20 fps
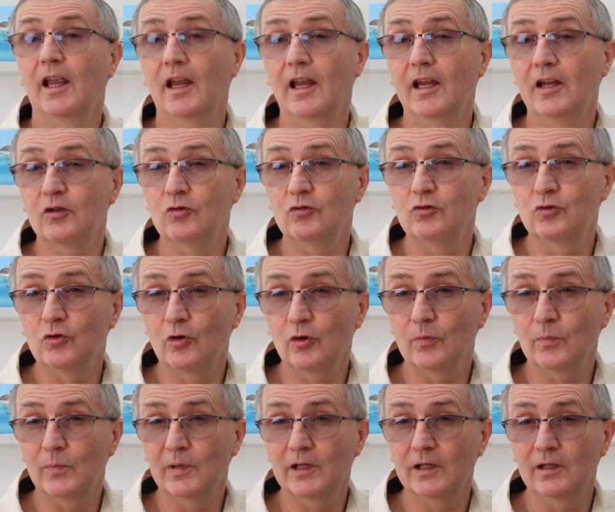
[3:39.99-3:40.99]
It
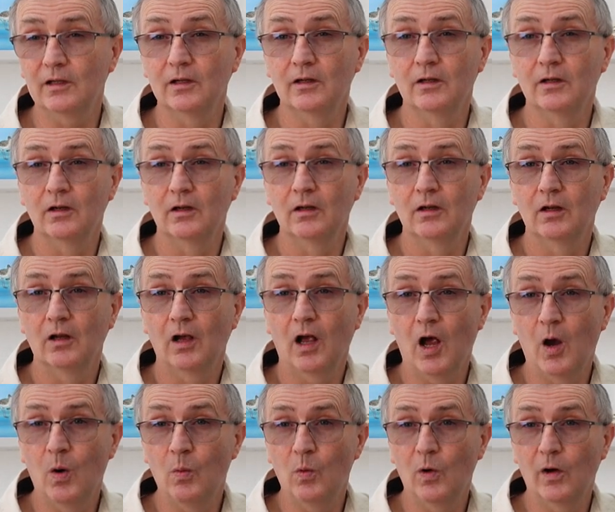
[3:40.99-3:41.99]
took me
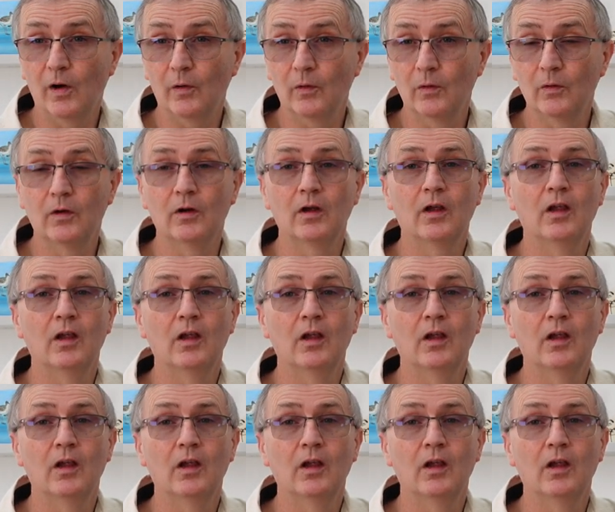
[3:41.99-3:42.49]
a while.